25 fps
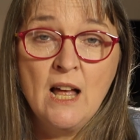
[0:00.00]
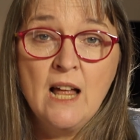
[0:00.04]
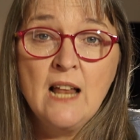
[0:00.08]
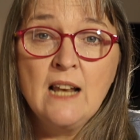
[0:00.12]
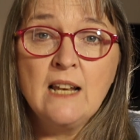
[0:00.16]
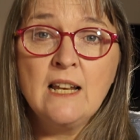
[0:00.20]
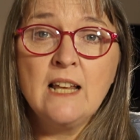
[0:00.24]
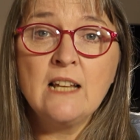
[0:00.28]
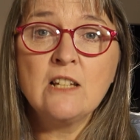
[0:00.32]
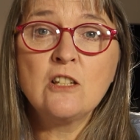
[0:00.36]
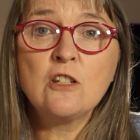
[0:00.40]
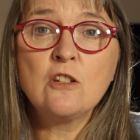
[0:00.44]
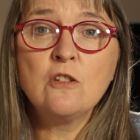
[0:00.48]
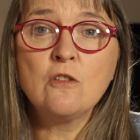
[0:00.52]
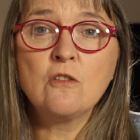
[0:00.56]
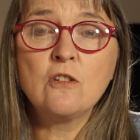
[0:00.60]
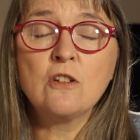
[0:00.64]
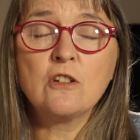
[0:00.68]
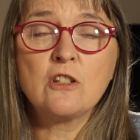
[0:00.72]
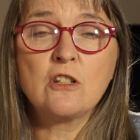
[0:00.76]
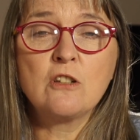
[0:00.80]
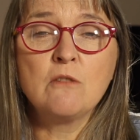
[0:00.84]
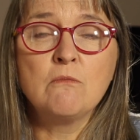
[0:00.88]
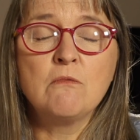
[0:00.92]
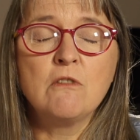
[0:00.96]
Let's look at
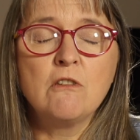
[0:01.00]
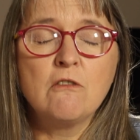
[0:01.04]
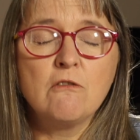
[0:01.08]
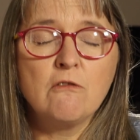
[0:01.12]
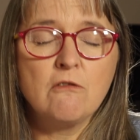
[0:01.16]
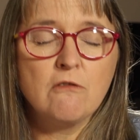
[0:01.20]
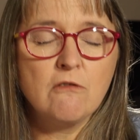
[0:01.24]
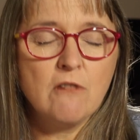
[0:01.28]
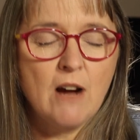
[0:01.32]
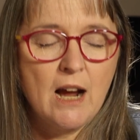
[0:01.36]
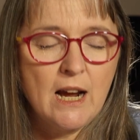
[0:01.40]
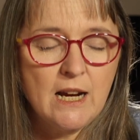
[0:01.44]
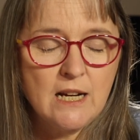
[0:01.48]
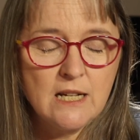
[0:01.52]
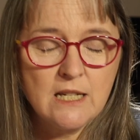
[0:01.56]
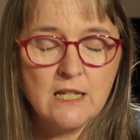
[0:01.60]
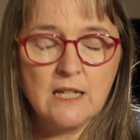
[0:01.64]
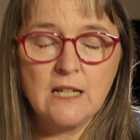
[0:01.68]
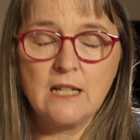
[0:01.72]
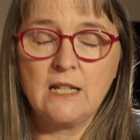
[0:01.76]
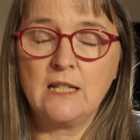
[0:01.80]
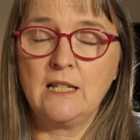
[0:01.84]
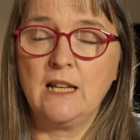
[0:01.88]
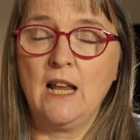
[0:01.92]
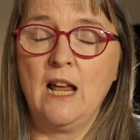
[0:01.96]
some great
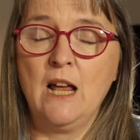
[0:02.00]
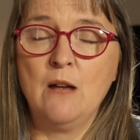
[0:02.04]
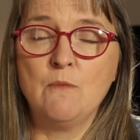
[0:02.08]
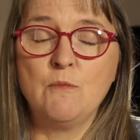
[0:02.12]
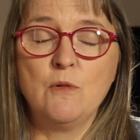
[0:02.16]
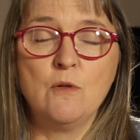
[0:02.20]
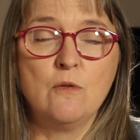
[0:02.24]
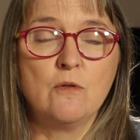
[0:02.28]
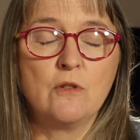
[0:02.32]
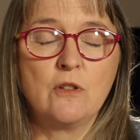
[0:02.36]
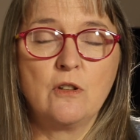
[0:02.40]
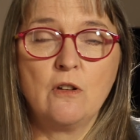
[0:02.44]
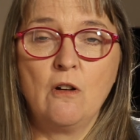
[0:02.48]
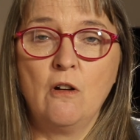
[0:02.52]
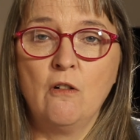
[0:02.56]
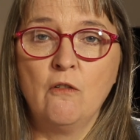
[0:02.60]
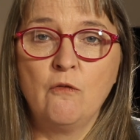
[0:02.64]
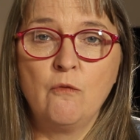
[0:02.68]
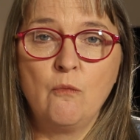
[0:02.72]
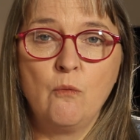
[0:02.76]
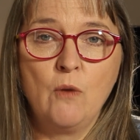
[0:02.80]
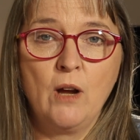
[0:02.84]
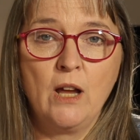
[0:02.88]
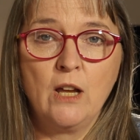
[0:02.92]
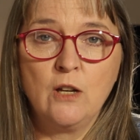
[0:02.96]
examples of
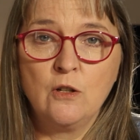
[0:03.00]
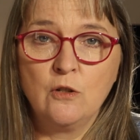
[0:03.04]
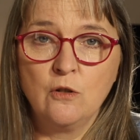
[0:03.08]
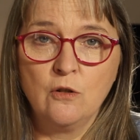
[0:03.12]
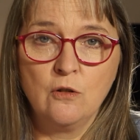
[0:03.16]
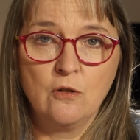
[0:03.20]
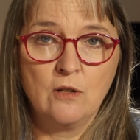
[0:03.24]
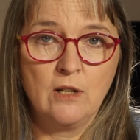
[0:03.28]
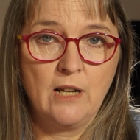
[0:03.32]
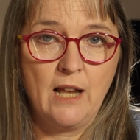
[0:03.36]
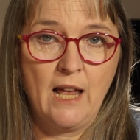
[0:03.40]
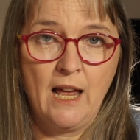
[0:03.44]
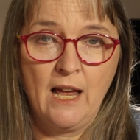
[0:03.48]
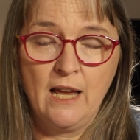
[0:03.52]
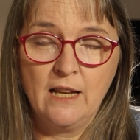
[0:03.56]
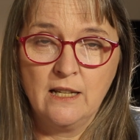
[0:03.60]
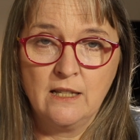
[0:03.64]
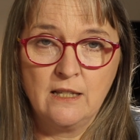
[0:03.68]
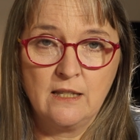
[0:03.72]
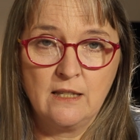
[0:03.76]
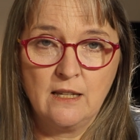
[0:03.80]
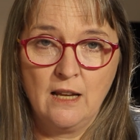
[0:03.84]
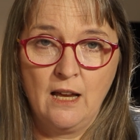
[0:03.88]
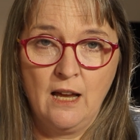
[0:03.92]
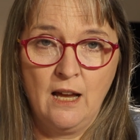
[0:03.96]
where Google
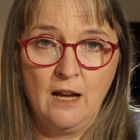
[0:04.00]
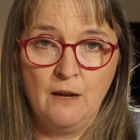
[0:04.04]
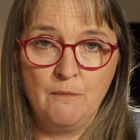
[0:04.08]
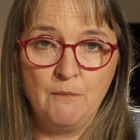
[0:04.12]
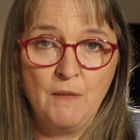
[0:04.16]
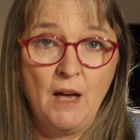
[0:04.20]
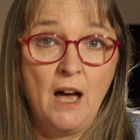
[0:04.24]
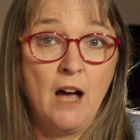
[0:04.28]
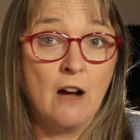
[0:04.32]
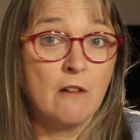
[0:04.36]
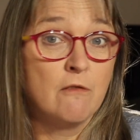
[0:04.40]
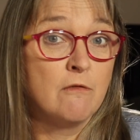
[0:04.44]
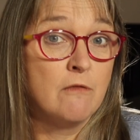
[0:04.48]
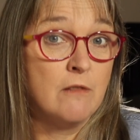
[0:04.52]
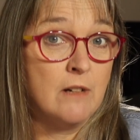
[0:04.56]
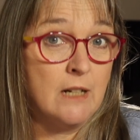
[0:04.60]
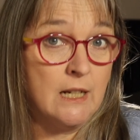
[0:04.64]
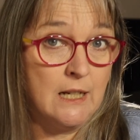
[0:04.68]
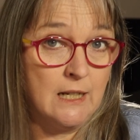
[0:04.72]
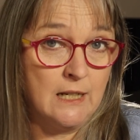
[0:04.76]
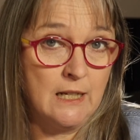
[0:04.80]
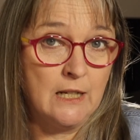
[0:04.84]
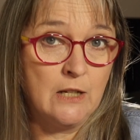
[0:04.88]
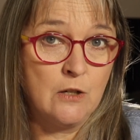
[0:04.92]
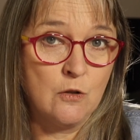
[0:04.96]
Ads are
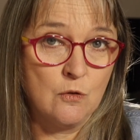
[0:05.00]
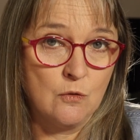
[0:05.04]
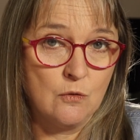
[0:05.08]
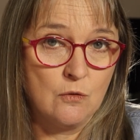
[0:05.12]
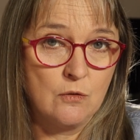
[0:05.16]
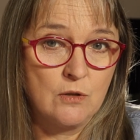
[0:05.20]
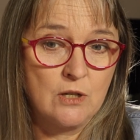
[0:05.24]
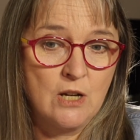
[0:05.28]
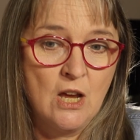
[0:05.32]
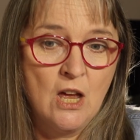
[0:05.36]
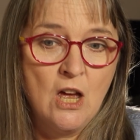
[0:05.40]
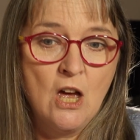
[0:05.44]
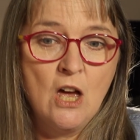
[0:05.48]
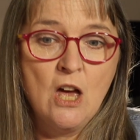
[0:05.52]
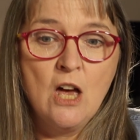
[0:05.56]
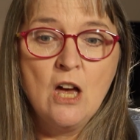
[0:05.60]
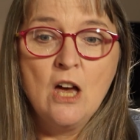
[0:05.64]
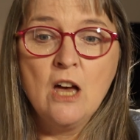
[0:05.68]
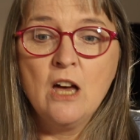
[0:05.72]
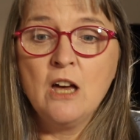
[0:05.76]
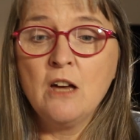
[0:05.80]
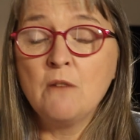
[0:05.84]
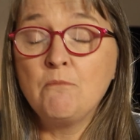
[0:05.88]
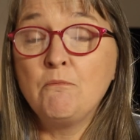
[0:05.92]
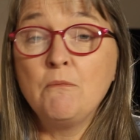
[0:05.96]
really good.
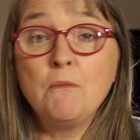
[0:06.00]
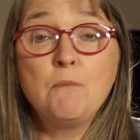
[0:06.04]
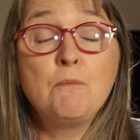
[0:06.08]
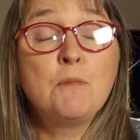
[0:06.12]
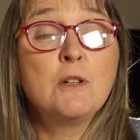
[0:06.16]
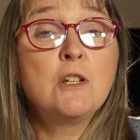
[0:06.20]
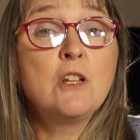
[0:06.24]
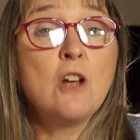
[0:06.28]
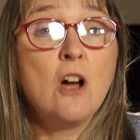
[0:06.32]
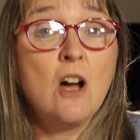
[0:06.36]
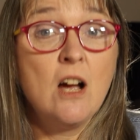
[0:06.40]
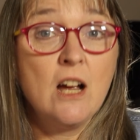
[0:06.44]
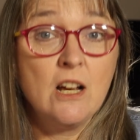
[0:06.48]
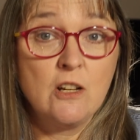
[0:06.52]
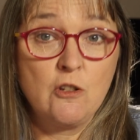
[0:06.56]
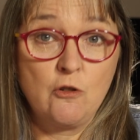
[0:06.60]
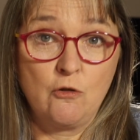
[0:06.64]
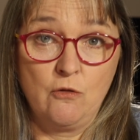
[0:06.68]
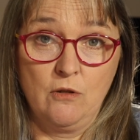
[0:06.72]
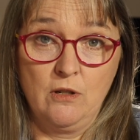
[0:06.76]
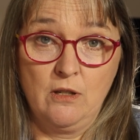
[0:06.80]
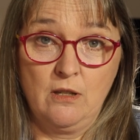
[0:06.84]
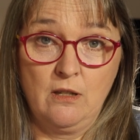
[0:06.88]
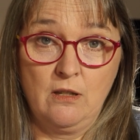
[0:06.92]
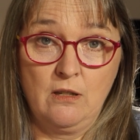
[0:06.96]

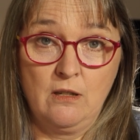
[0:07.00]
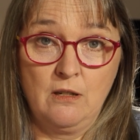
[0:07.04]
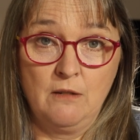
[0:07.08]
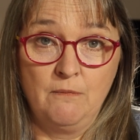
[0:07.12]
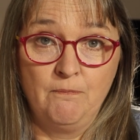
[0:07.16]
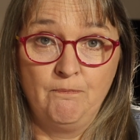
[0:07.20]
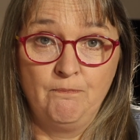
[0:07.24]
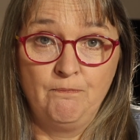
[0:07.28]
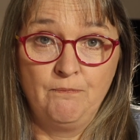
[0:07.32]
Podiatrist.